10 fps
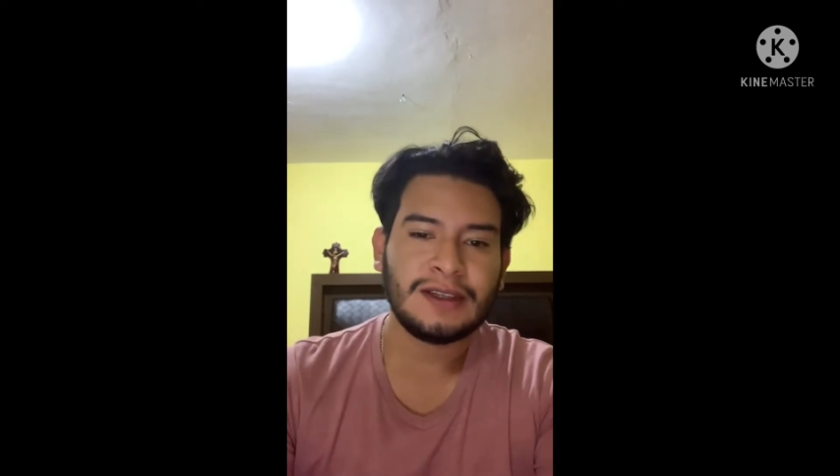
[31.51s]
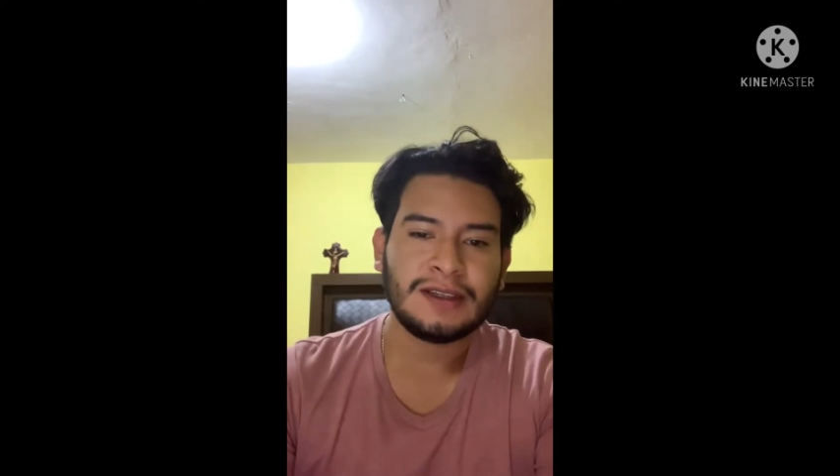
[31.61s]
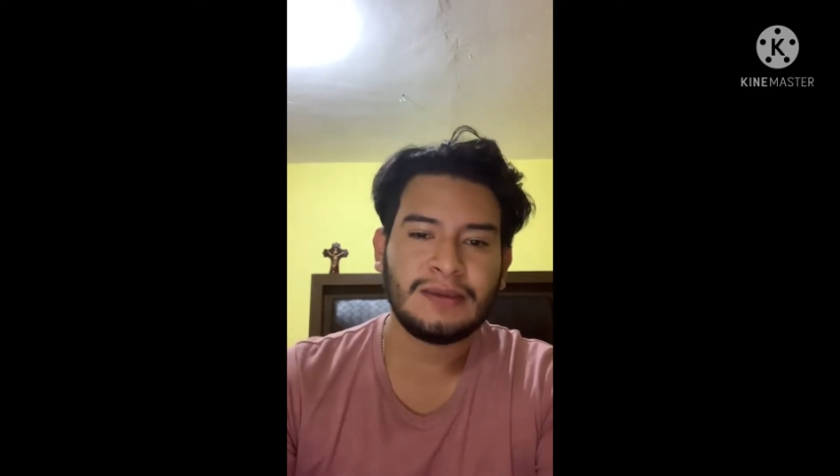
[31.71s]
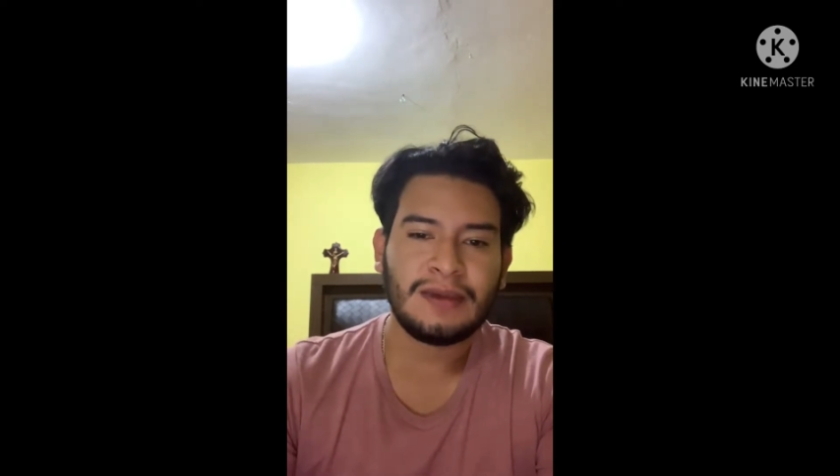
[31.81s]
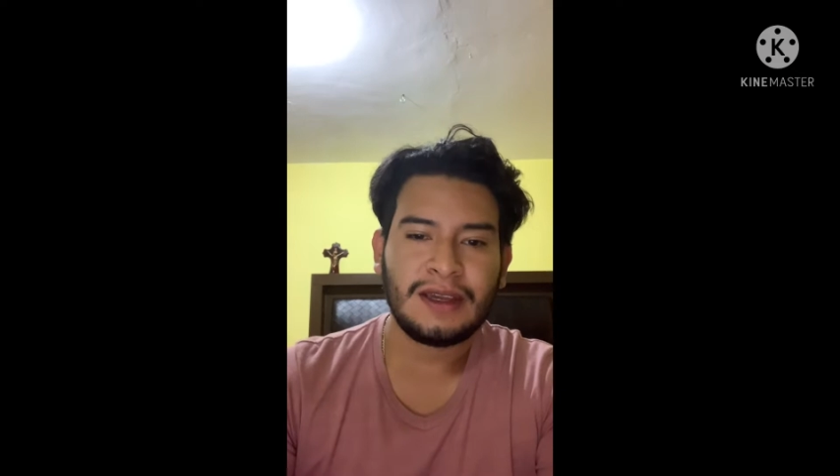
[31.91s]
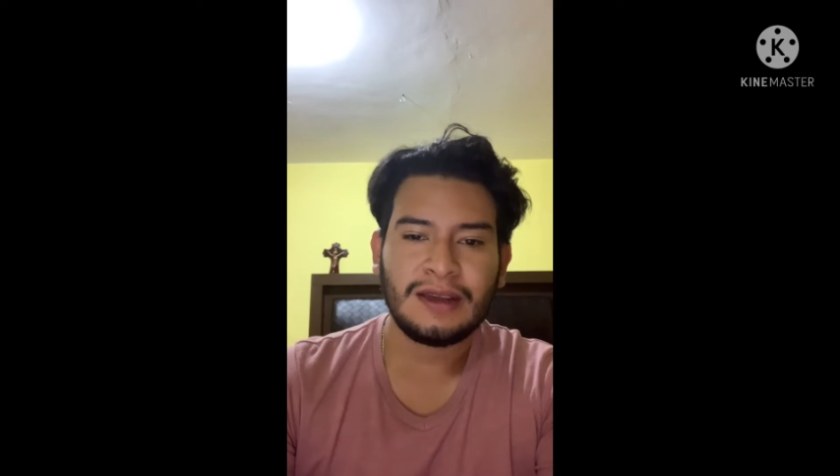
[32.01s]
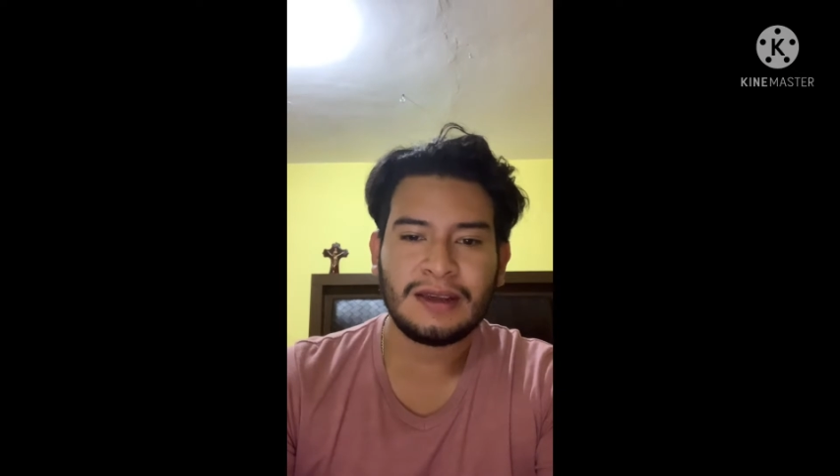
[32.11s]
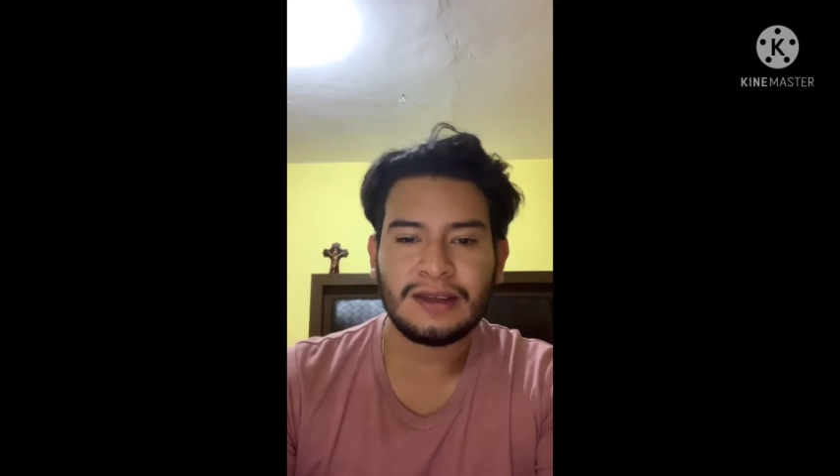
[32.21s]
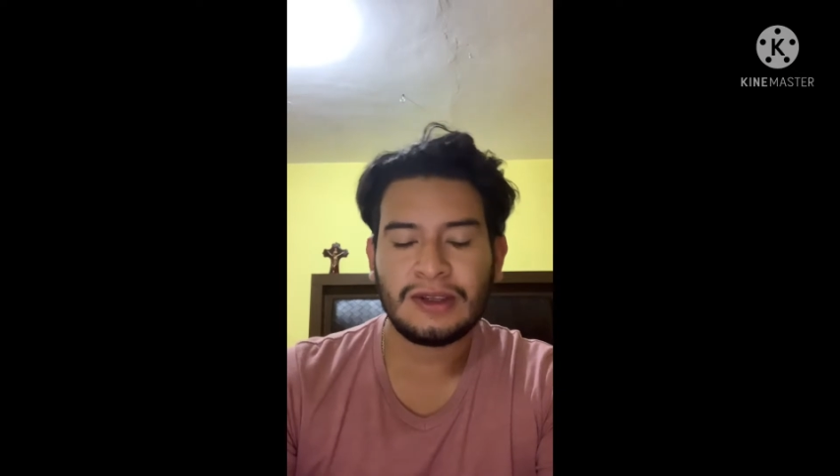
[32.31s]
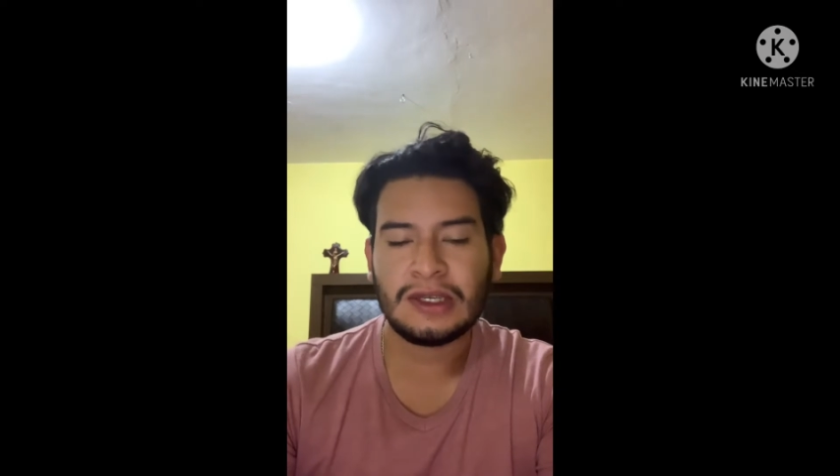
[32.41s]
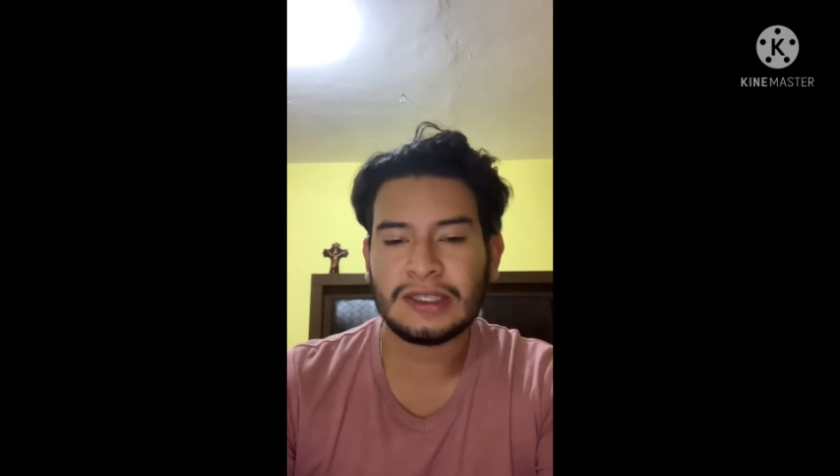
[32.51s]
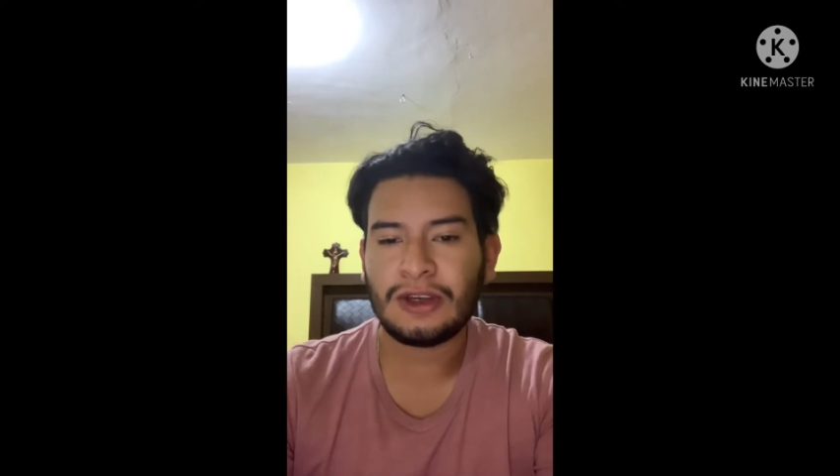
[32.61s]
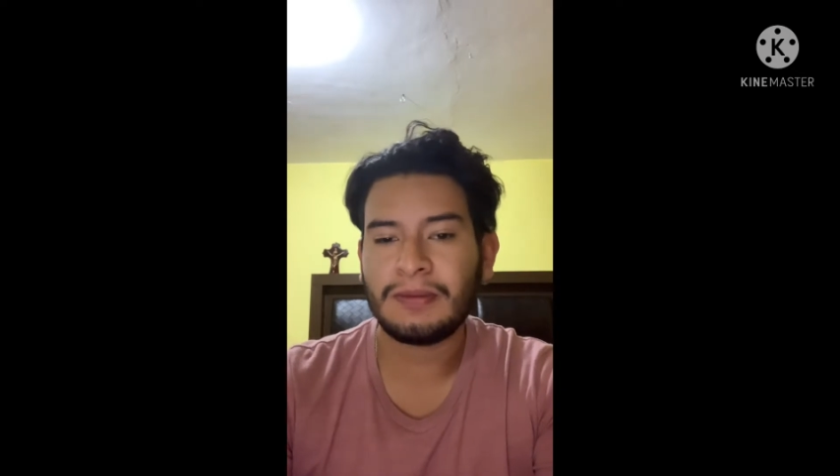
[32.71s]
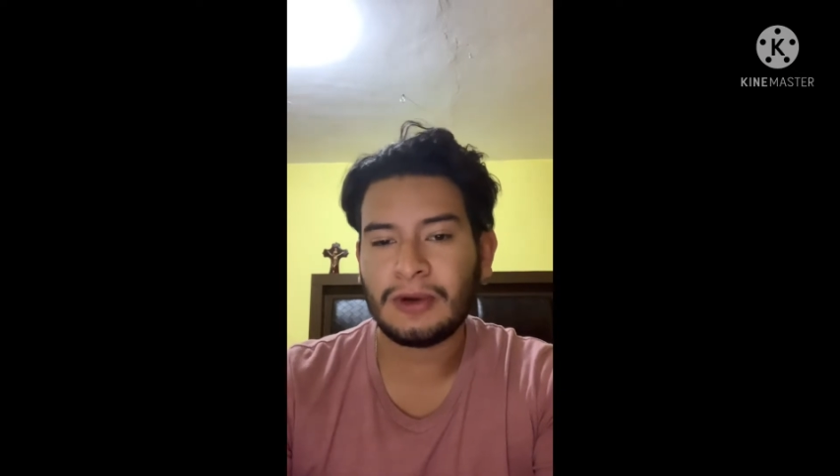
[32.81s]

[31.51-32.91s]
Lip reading: is the main, you can say,